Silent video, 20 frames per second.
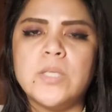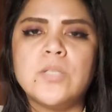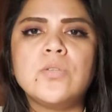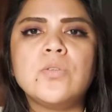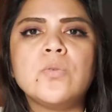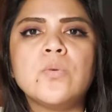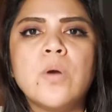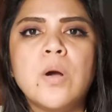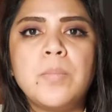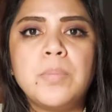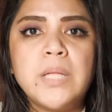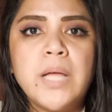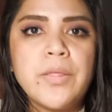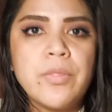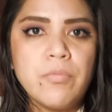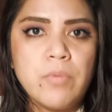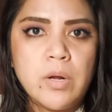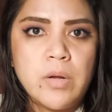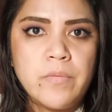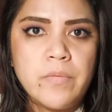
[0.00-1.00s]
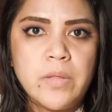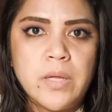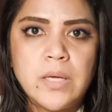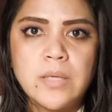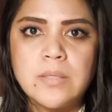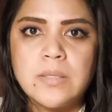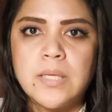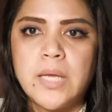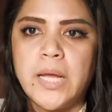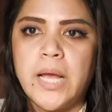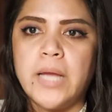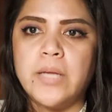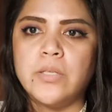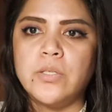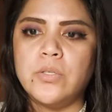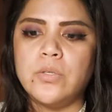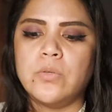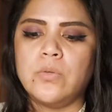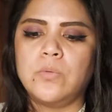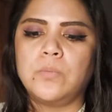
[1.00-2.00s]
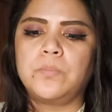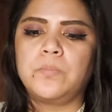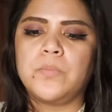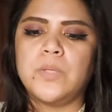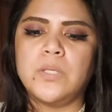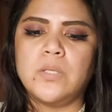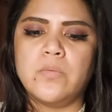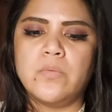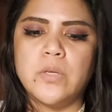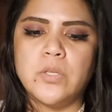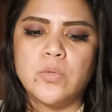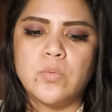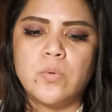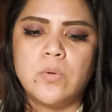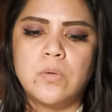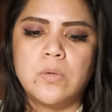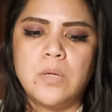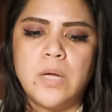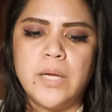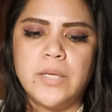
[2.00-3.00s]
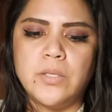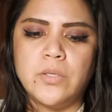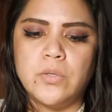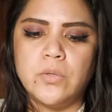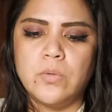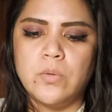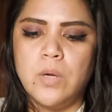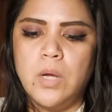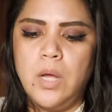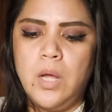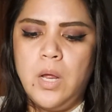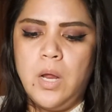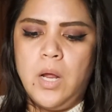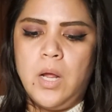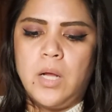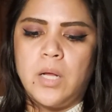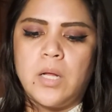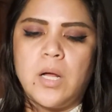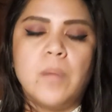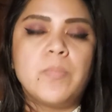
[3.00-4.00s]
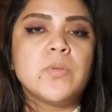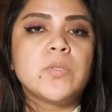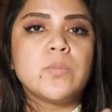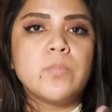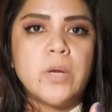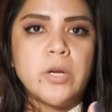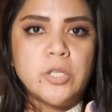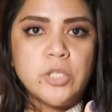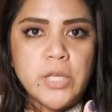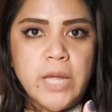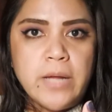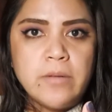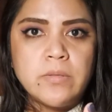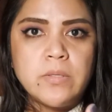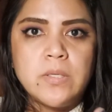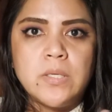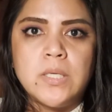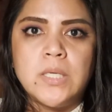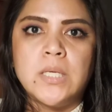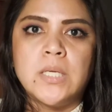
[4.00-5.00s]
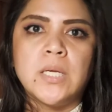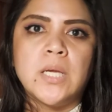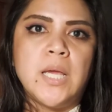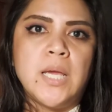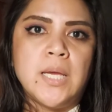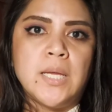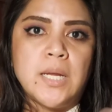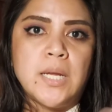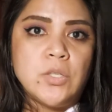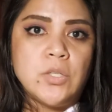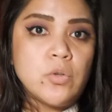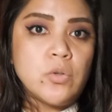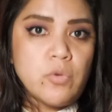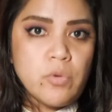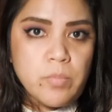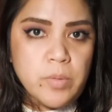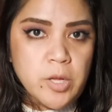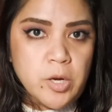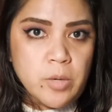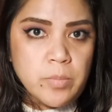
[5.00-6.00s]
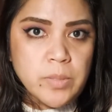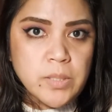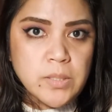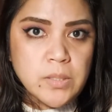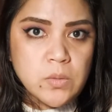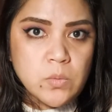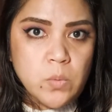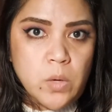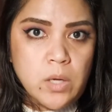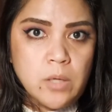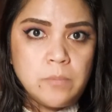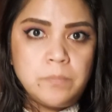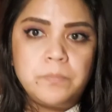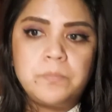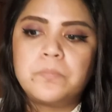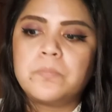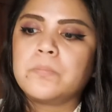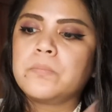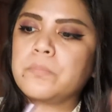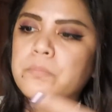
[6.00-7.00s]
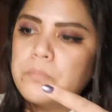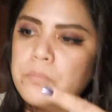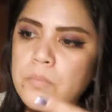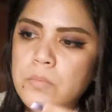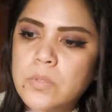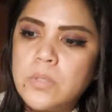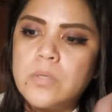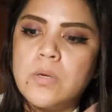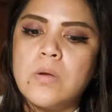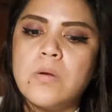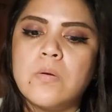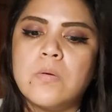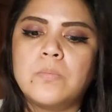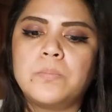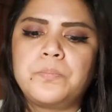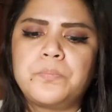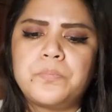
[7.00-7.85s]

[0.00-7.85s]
do a plethora of things. Like I do individual, I do couples marriage counseling, and I do group therapies as well. So